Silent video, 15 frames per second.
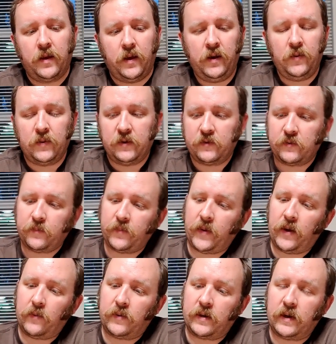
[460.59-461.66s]
Anyways,
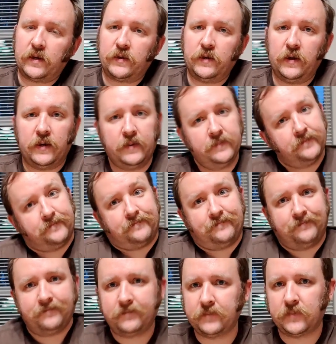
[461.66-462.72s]
I will catch y'all
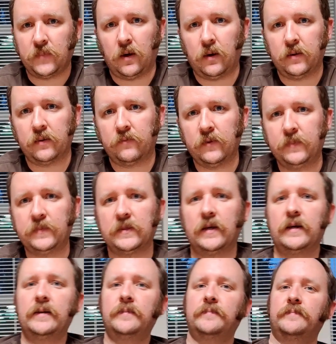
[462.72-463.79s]
on the flip
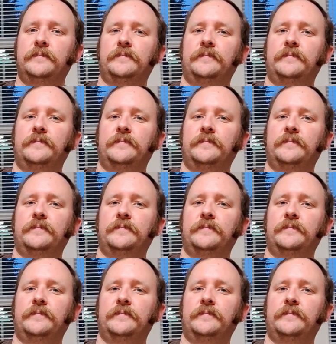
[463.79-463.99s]
side.